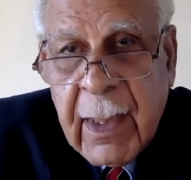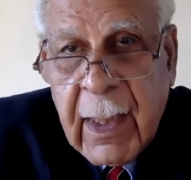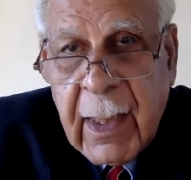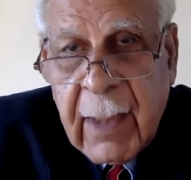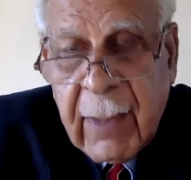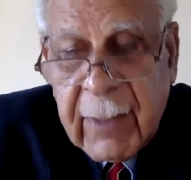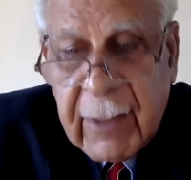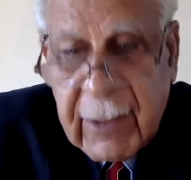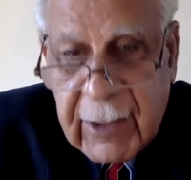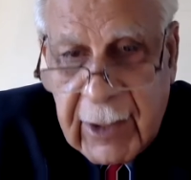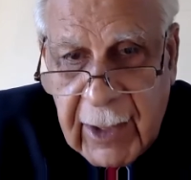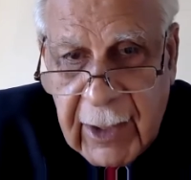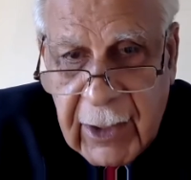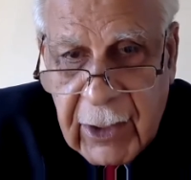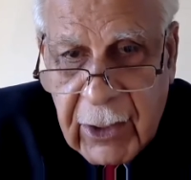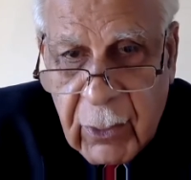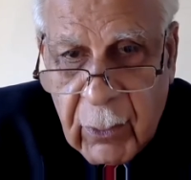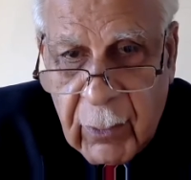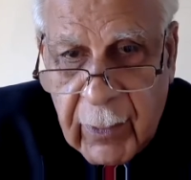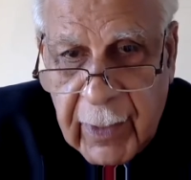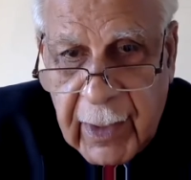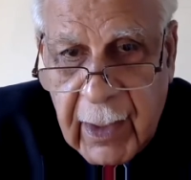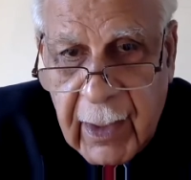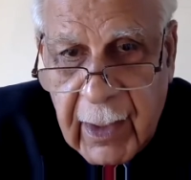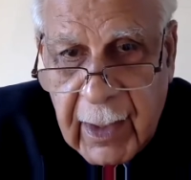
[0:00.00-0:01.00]
I think you
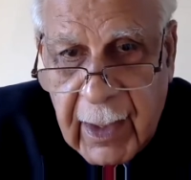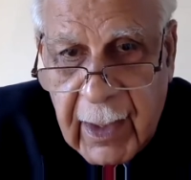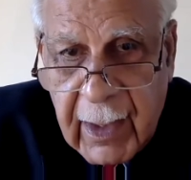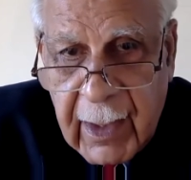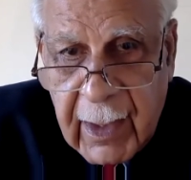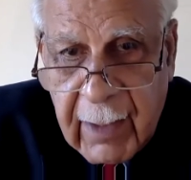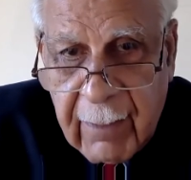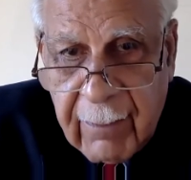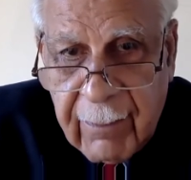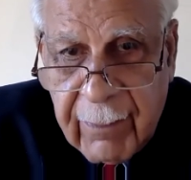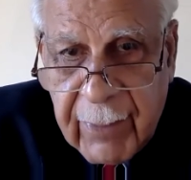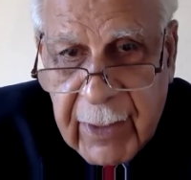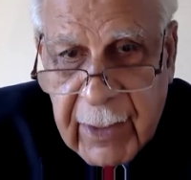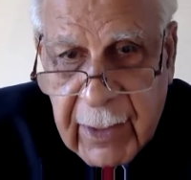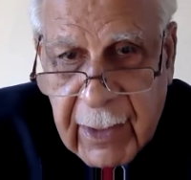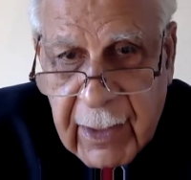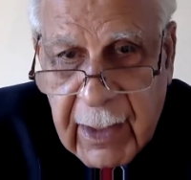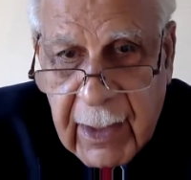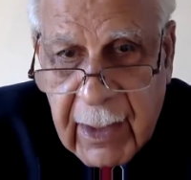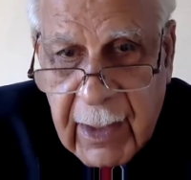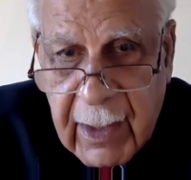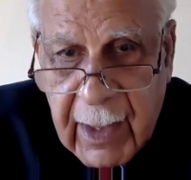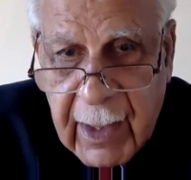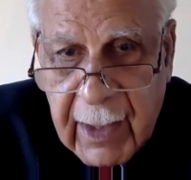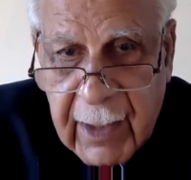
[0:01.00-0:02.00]
will. I
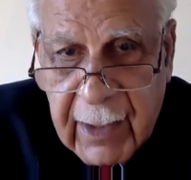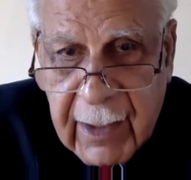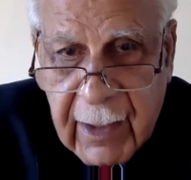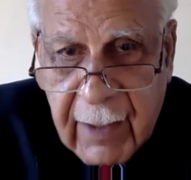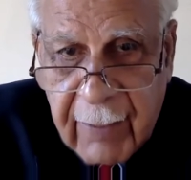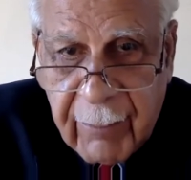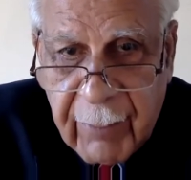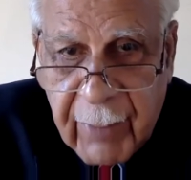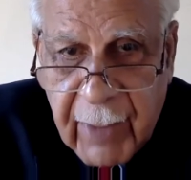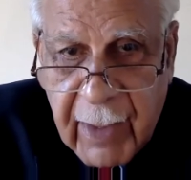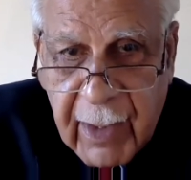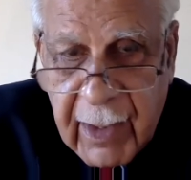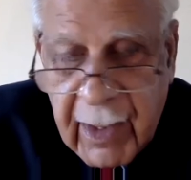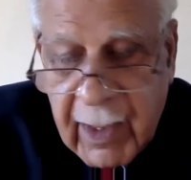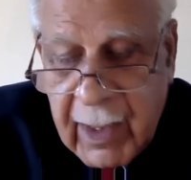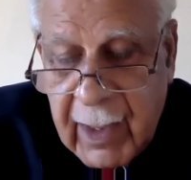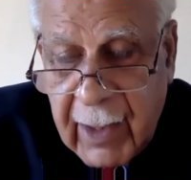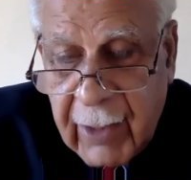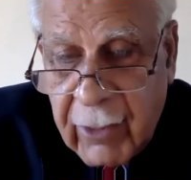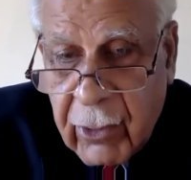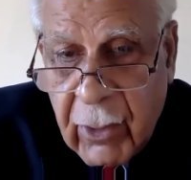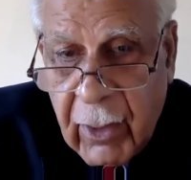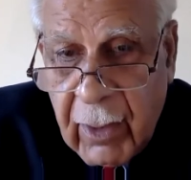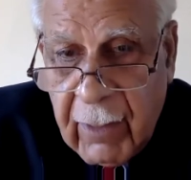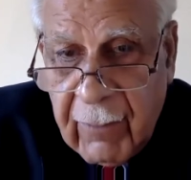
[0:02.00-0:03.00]
particularly like that part. I
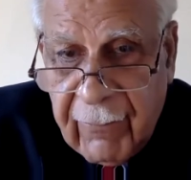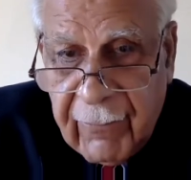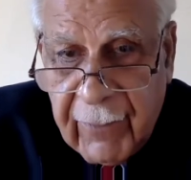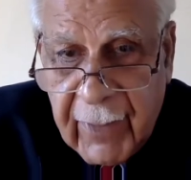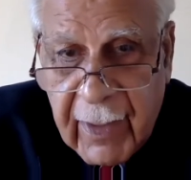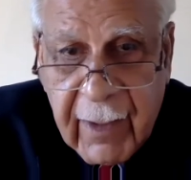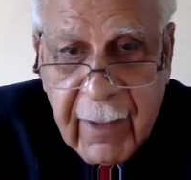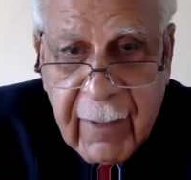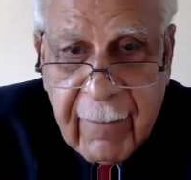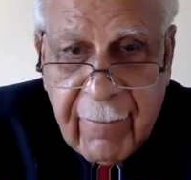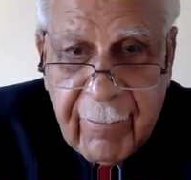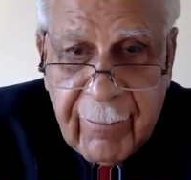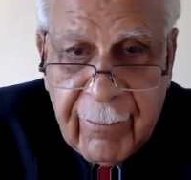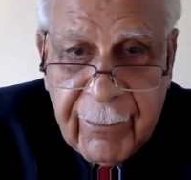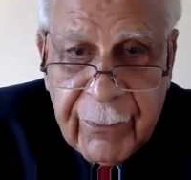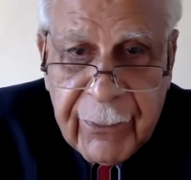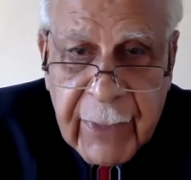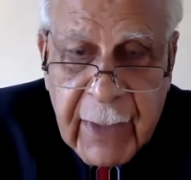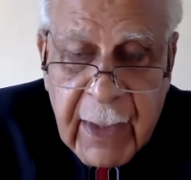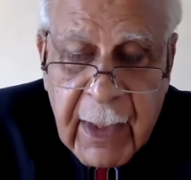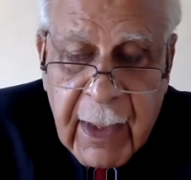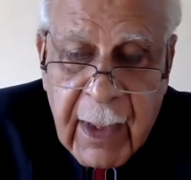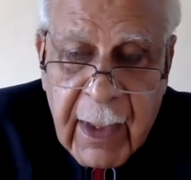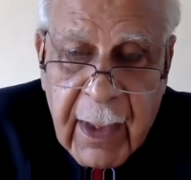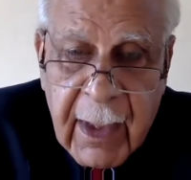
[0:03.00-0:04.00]
like all of it,
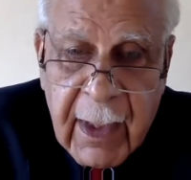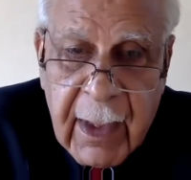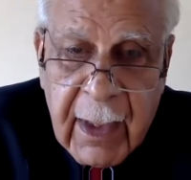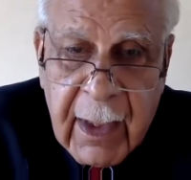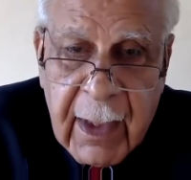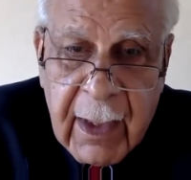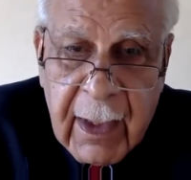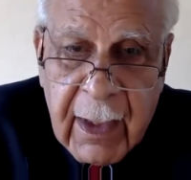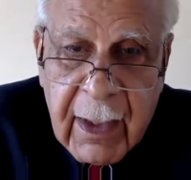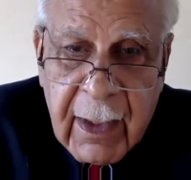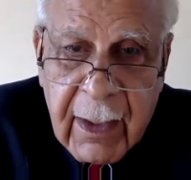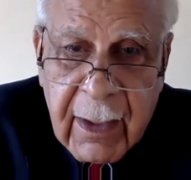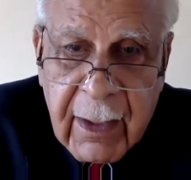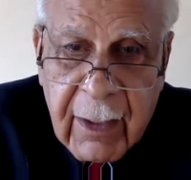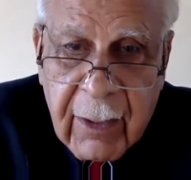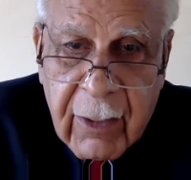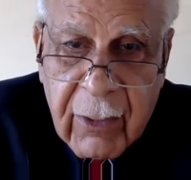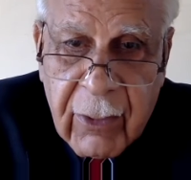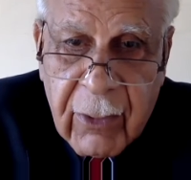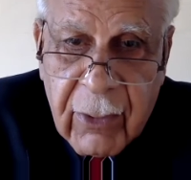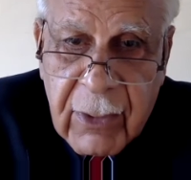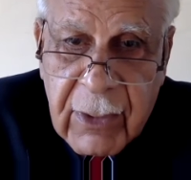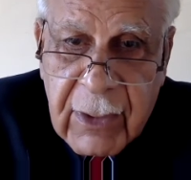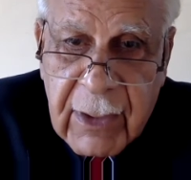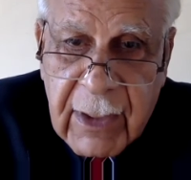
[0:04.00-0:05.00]
and of
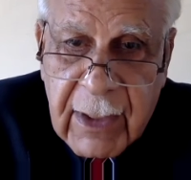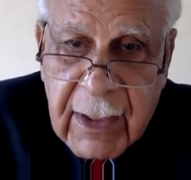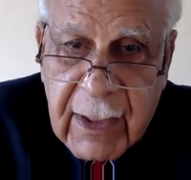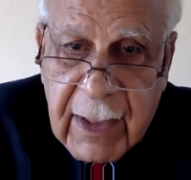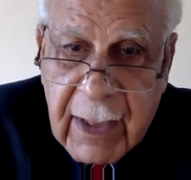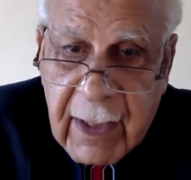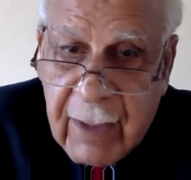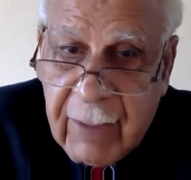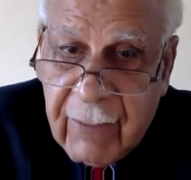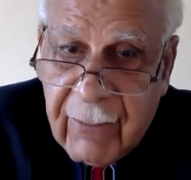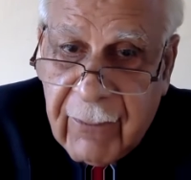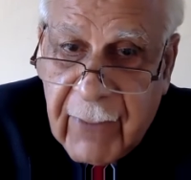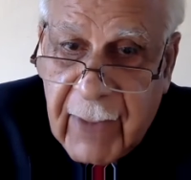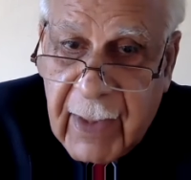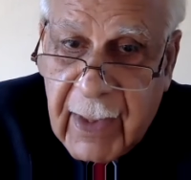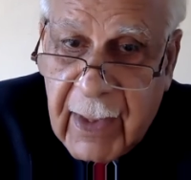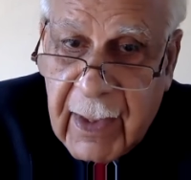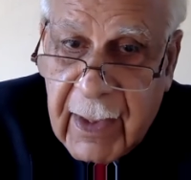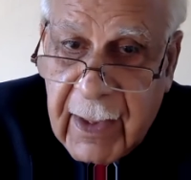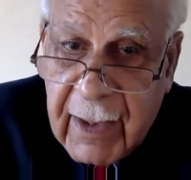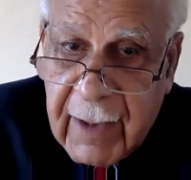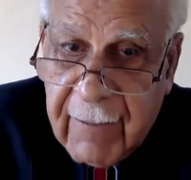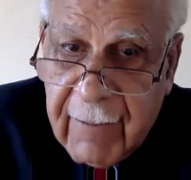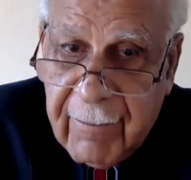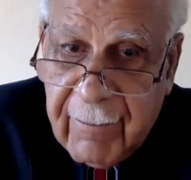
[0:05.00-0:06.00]
course. And then
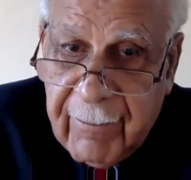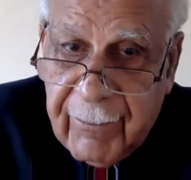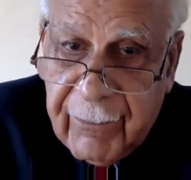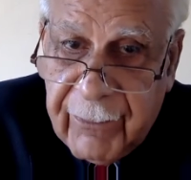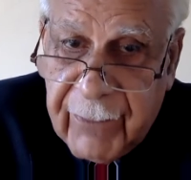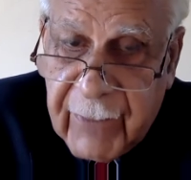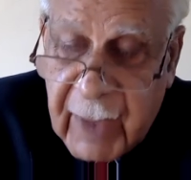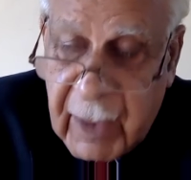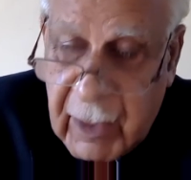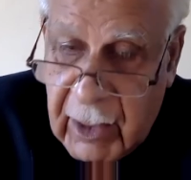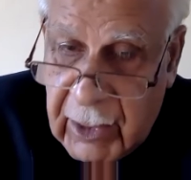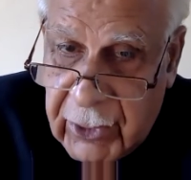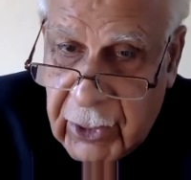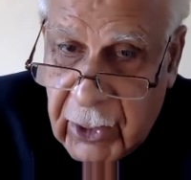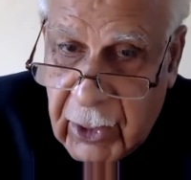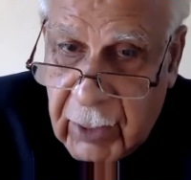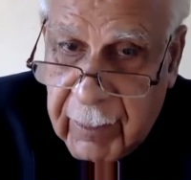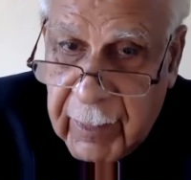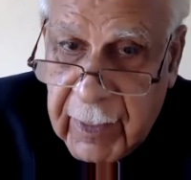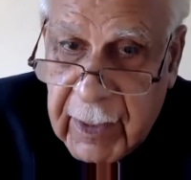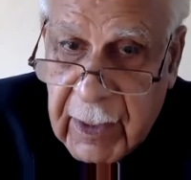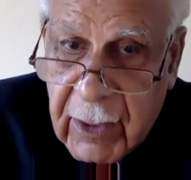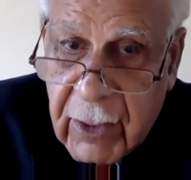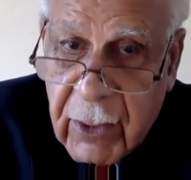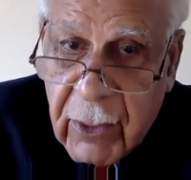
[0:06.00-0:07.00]
finally, you'll talk
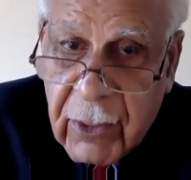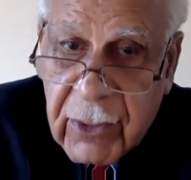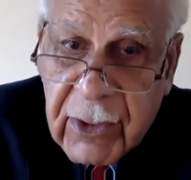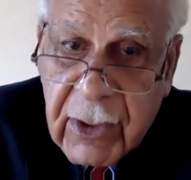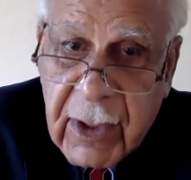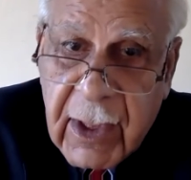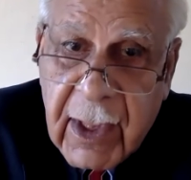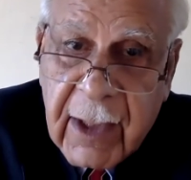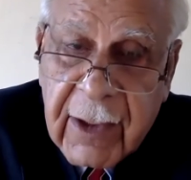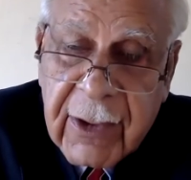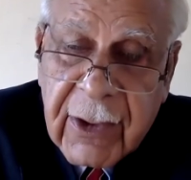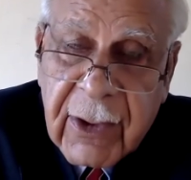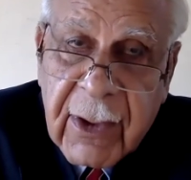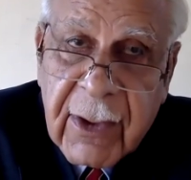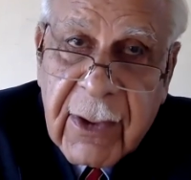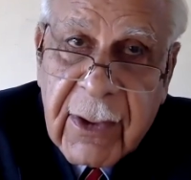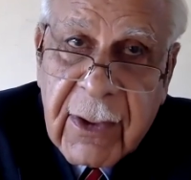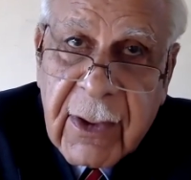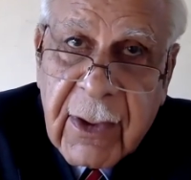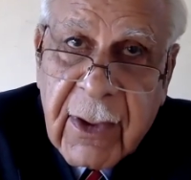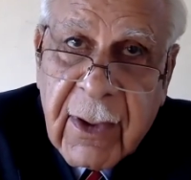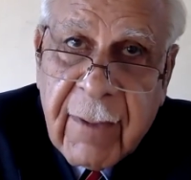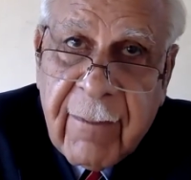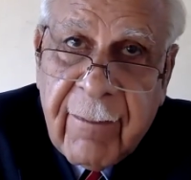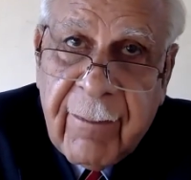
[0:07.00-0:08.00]
about
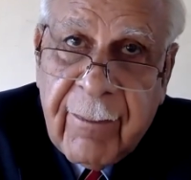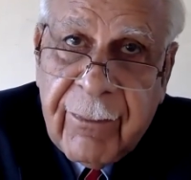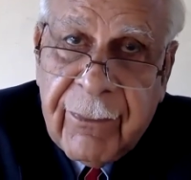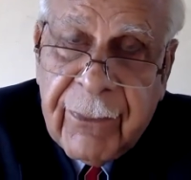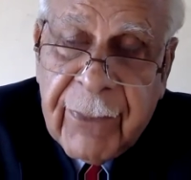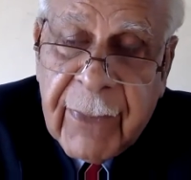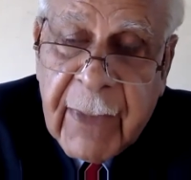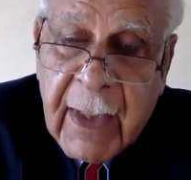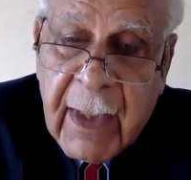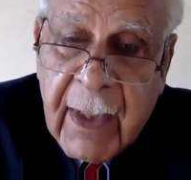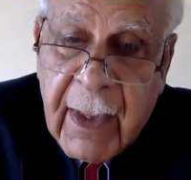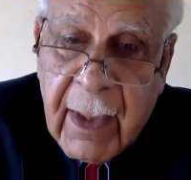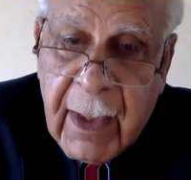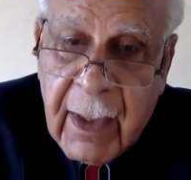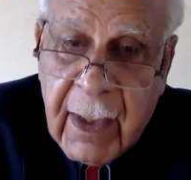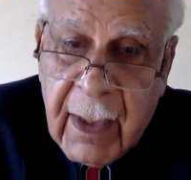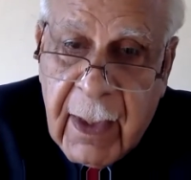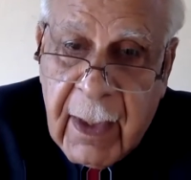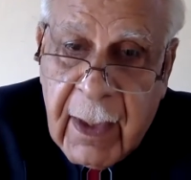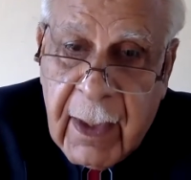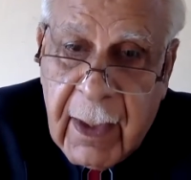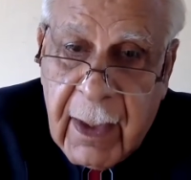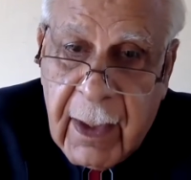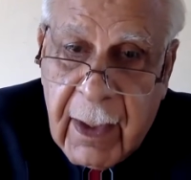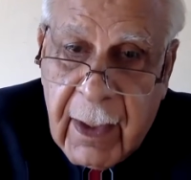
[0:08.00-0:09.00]
negotiations,
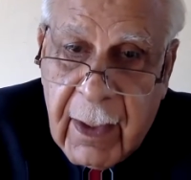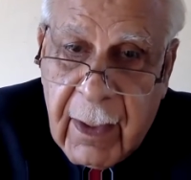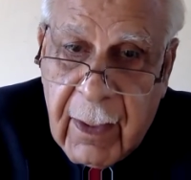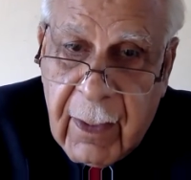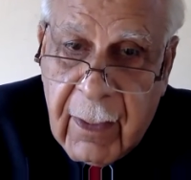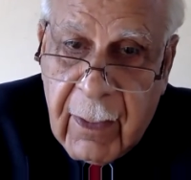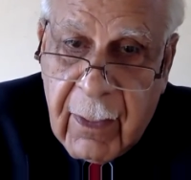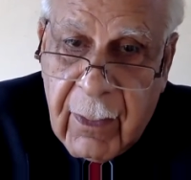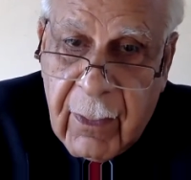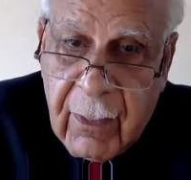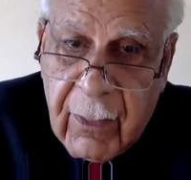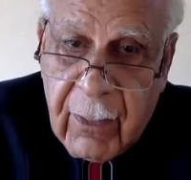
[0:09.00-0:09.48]
how